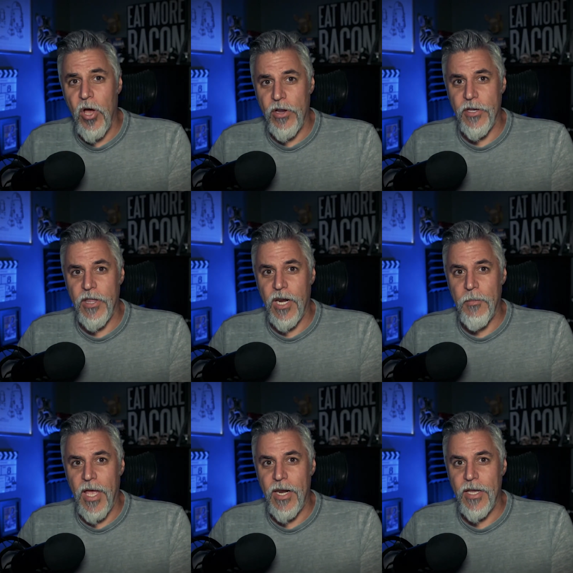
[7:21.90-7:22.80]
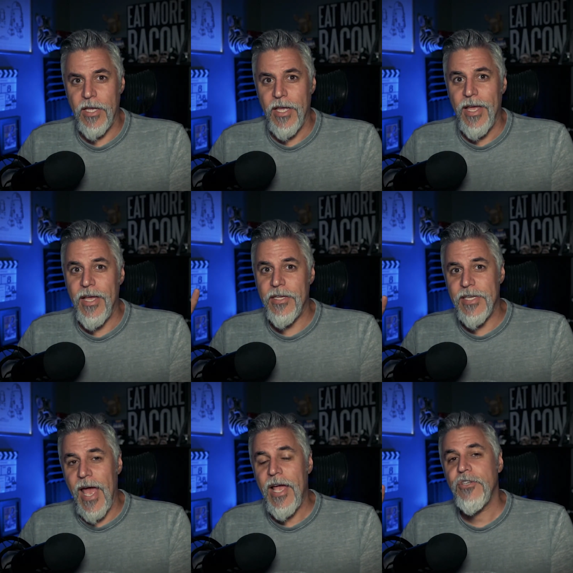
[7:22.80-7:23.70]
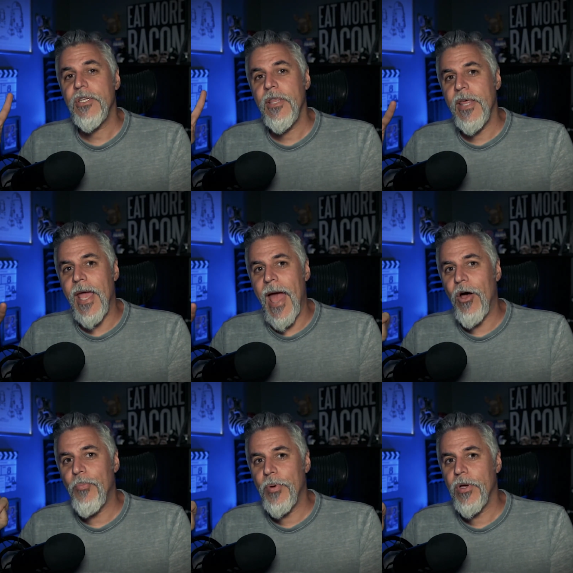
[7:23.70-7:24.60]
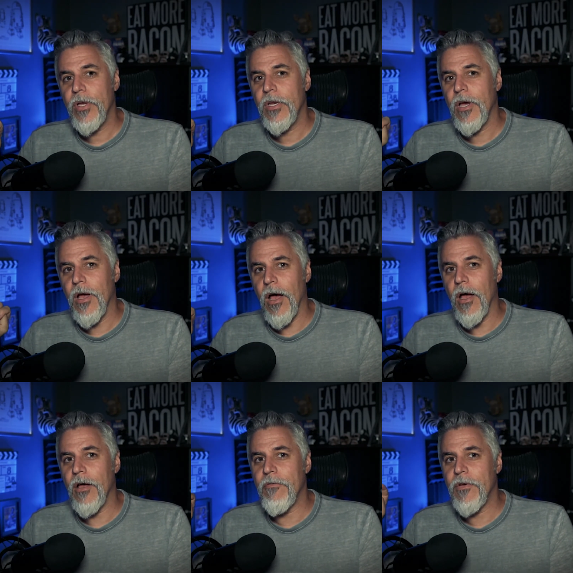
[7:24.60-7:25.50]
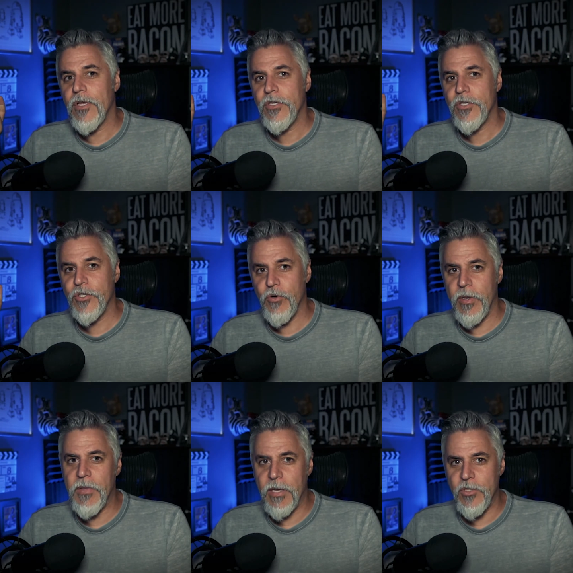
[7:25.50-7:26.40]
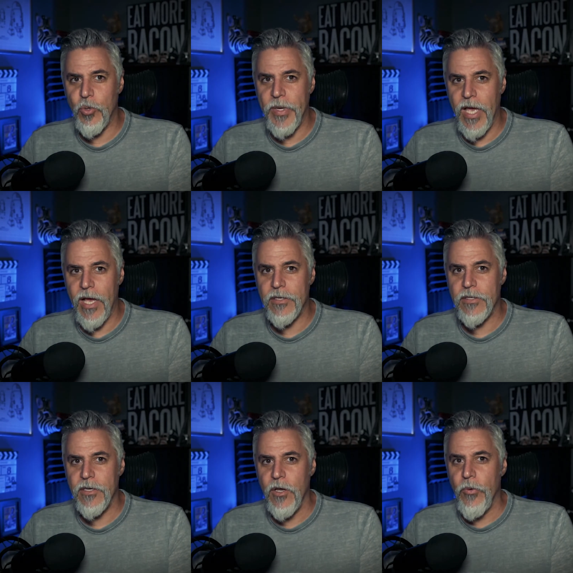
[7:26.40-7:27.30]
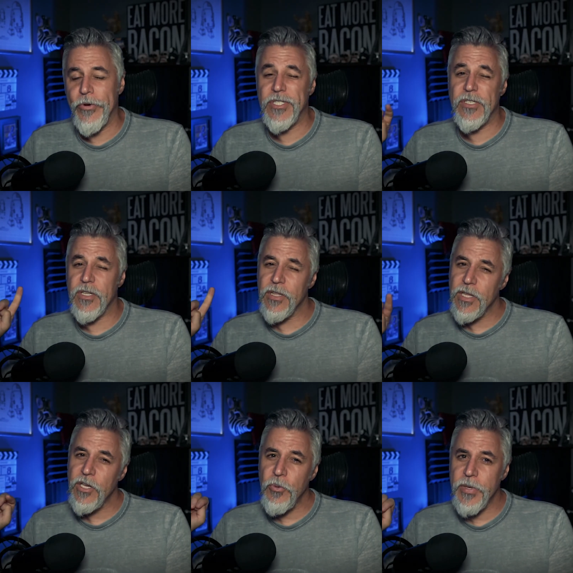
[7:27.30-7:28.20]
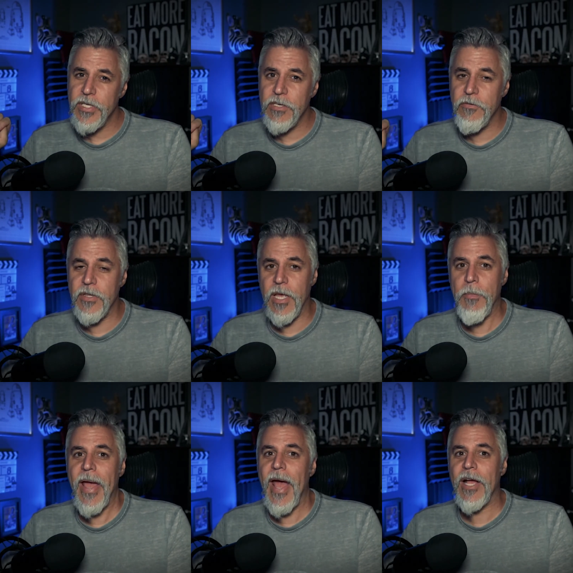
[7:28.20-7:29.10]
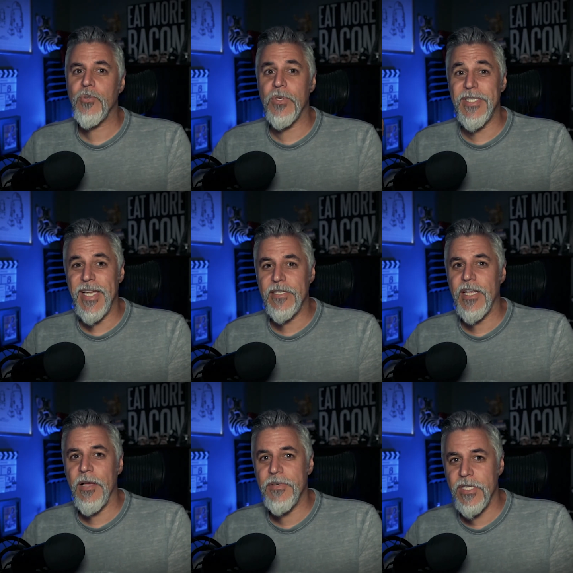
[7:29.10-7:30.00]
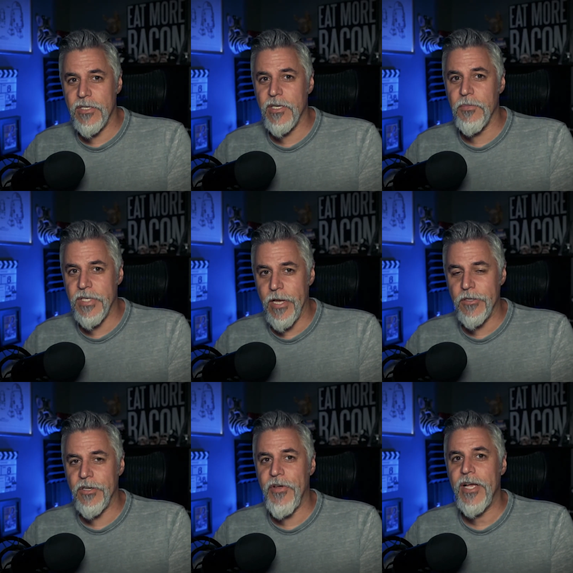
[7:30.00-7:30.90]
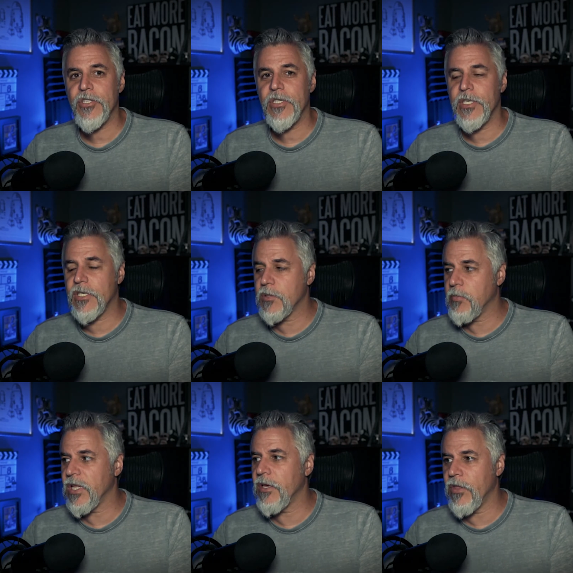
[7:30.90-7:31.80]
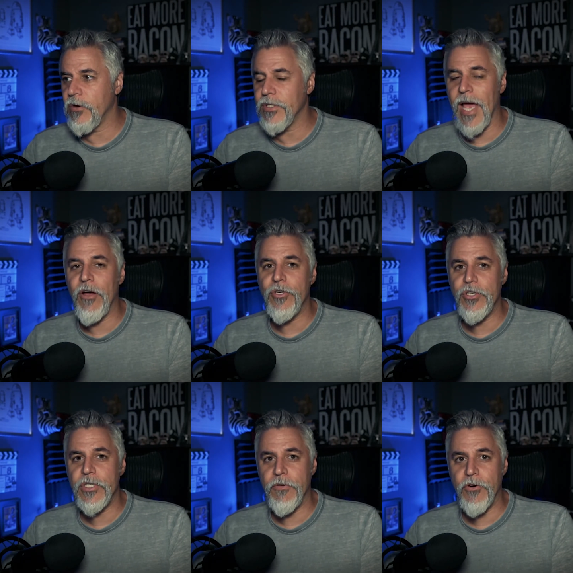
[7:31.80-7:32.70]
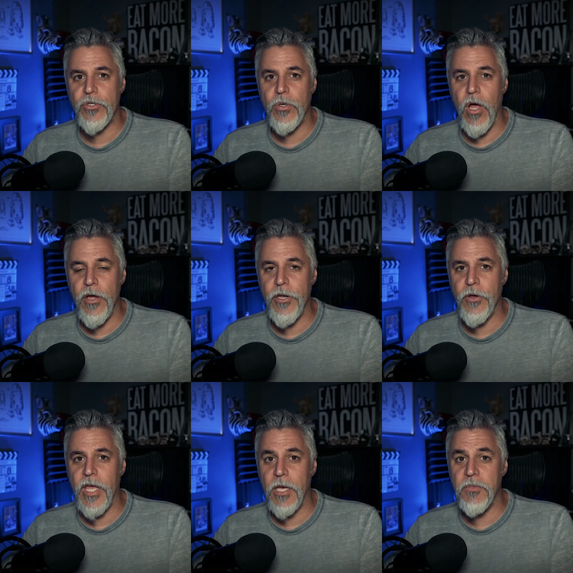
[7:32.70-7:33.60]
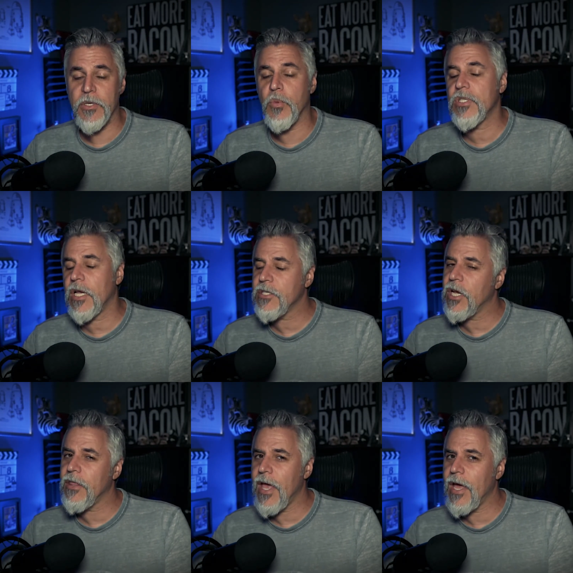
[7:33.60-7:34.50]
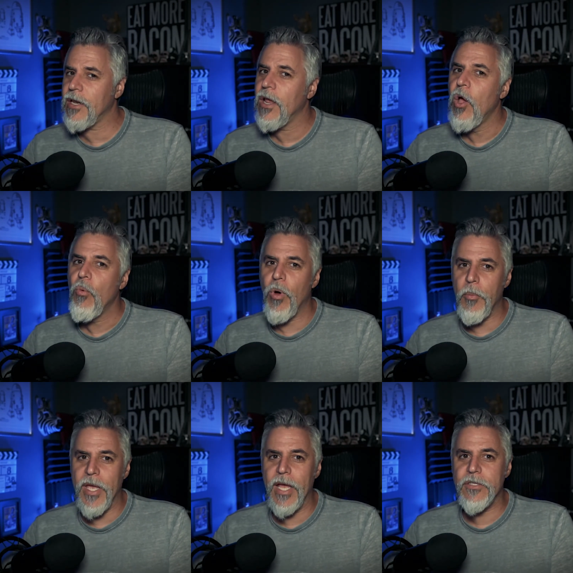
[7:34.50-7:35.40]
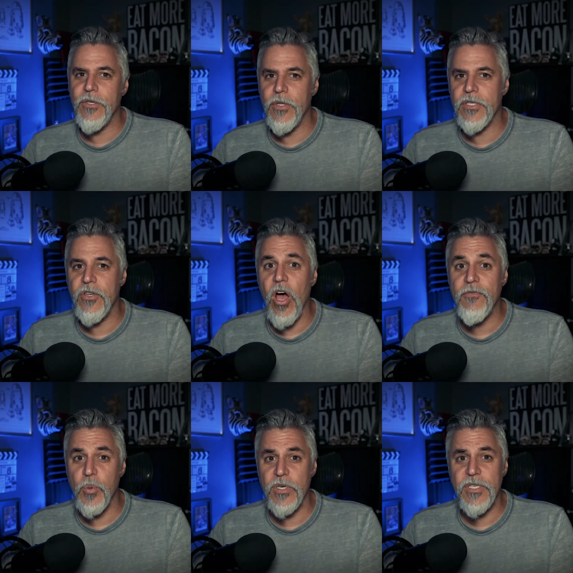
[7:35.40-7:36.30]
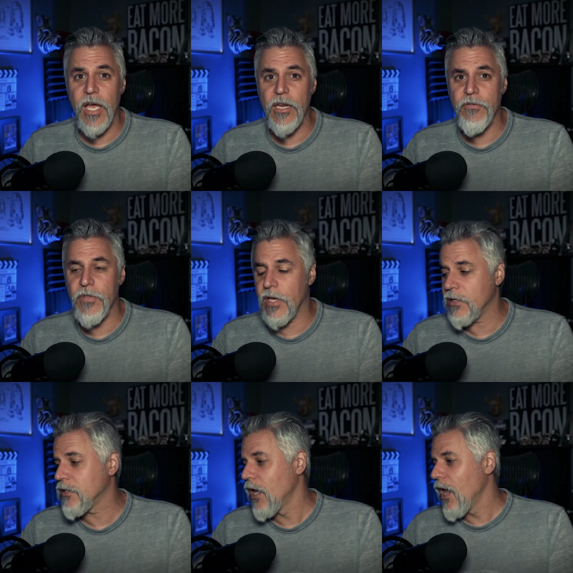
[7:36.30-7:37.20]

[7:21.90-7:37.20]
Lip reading: audio that I'm getting is actually the output of Streamlabs OBS, which is a little bit different than my actual desktop system sounds. I've actually split those out using virtual audio cables, and we'll touch on that when we get to the software side of things.